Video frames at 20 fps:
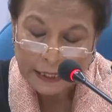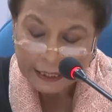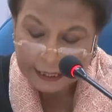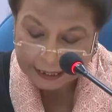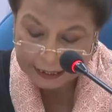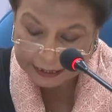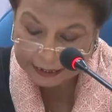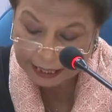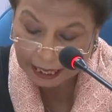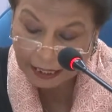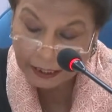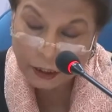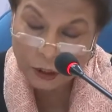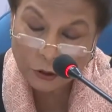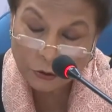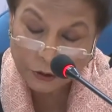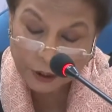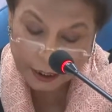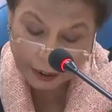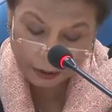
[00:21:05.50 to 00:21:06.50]
in
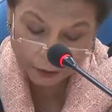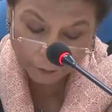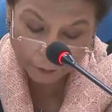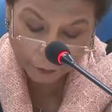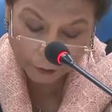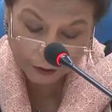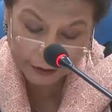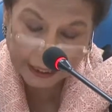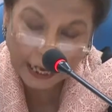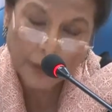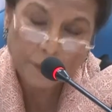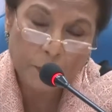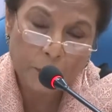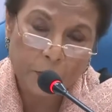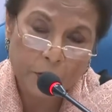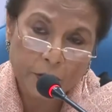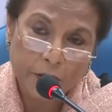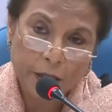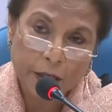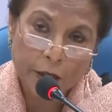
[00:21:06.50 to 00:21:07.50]
diluting the
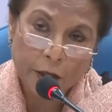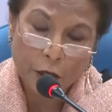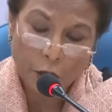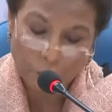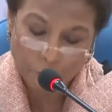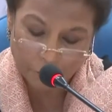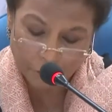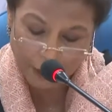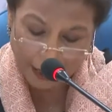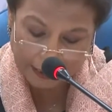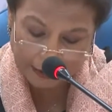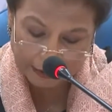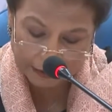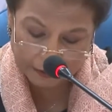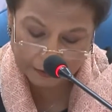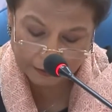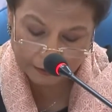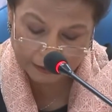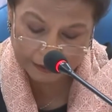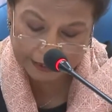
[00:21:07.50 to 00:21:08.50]
vocabulary of
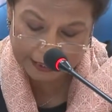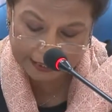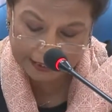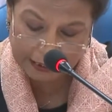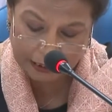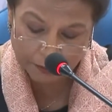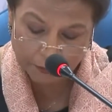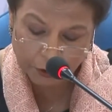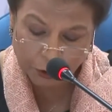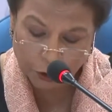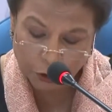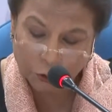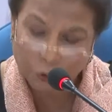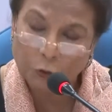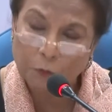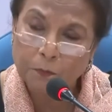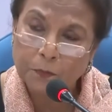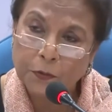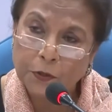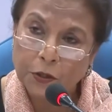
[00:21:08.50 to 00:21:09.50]
radical Islamist
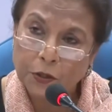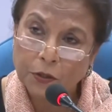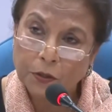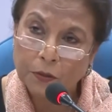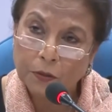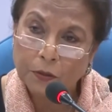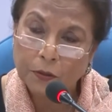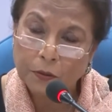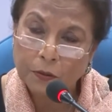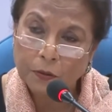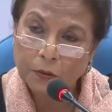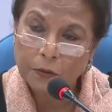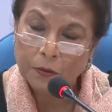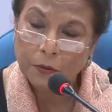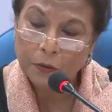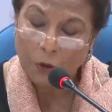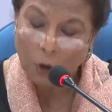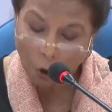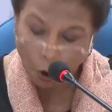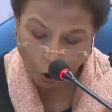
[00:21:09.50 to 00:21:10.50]
groups,
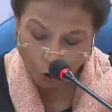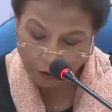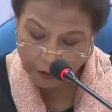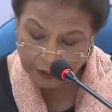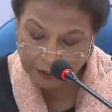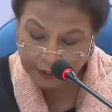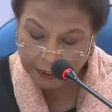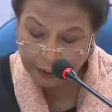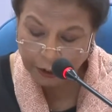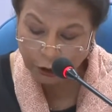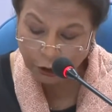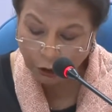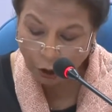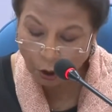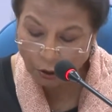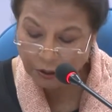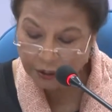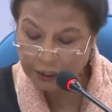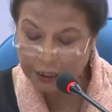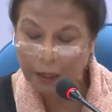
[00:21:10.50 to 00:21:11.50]
or indeed
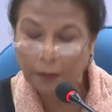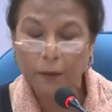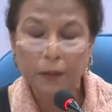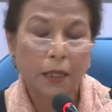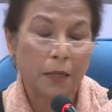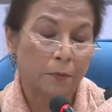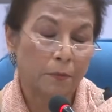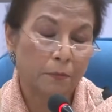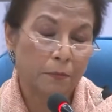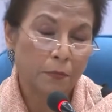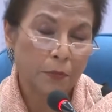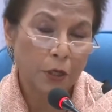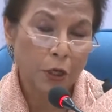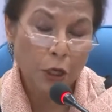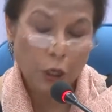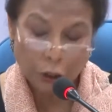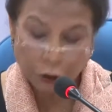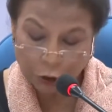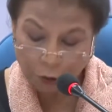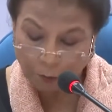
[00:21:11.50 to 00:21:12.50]
coaxing them
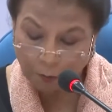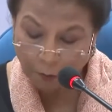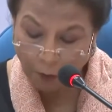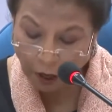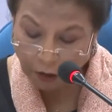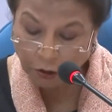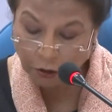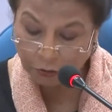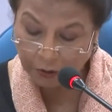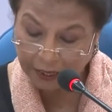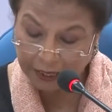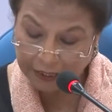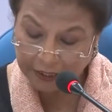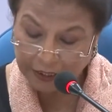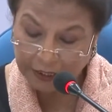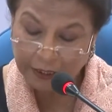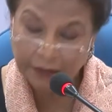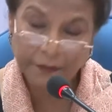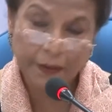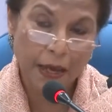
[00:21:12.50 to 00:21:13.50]
to
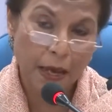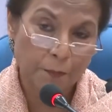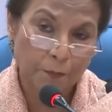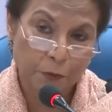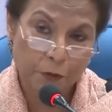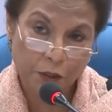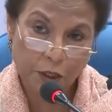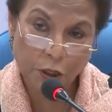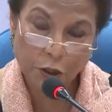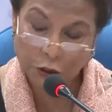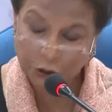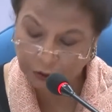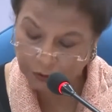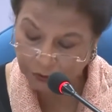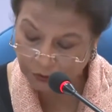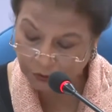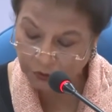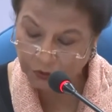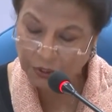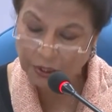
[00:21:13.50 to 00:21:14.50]
moderate their
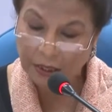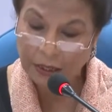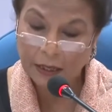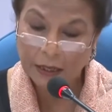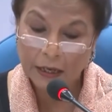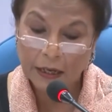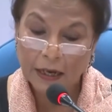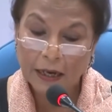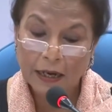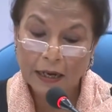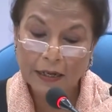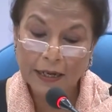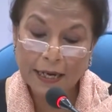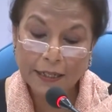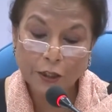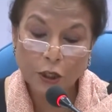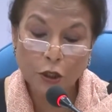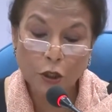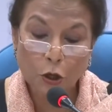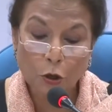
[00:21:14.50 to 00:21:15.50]
positions,
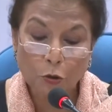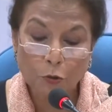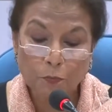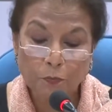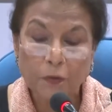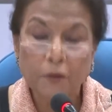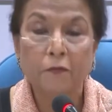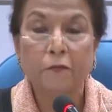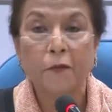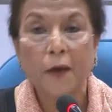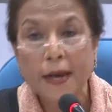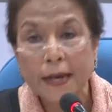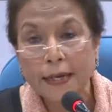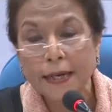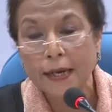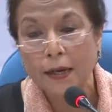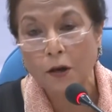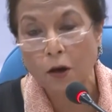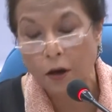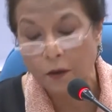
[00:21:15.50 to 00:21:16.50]
let alone
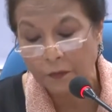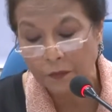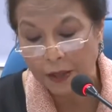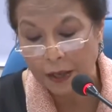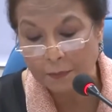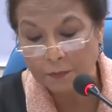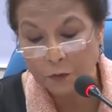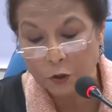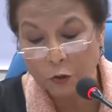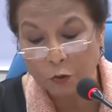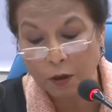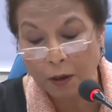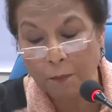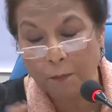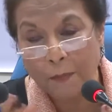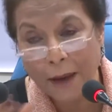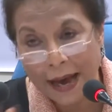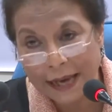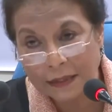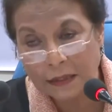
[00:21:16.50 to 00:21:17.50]
prevailing on them to
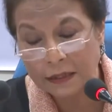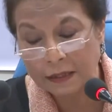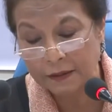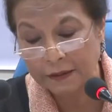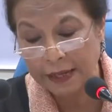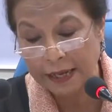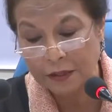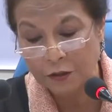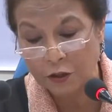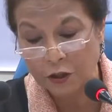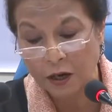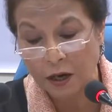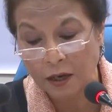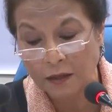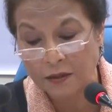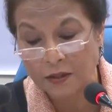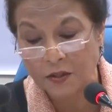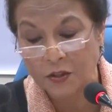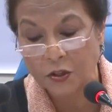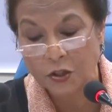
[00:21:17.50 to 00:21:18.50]
abandon their
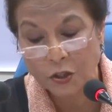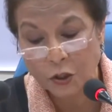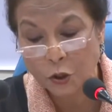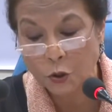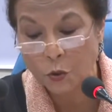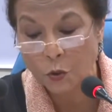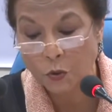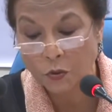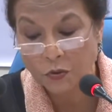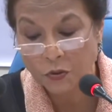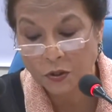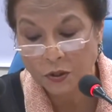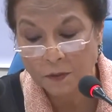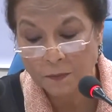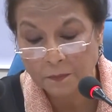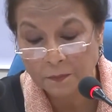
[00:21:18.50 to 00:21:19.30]
jihadist discourse,